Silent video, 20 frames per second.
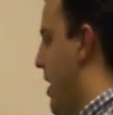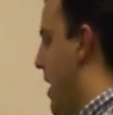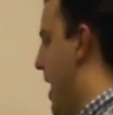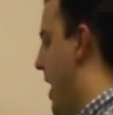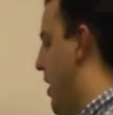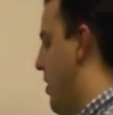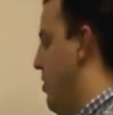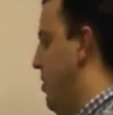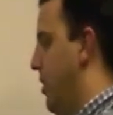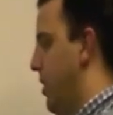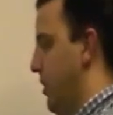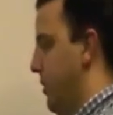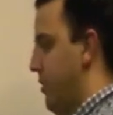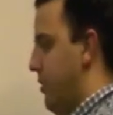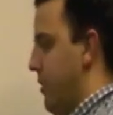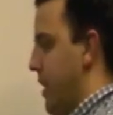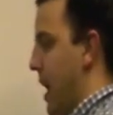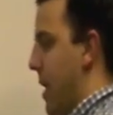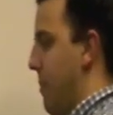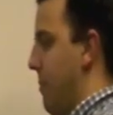how you're going to
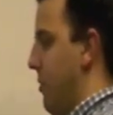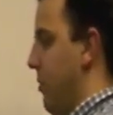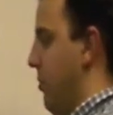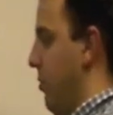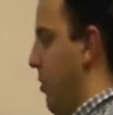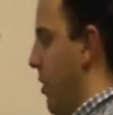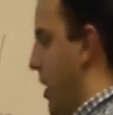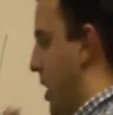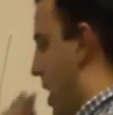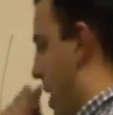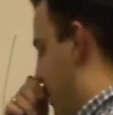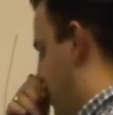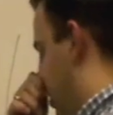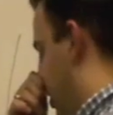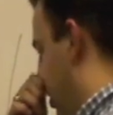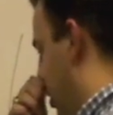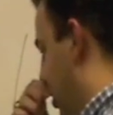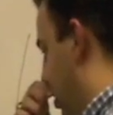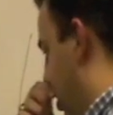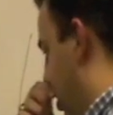stop this read option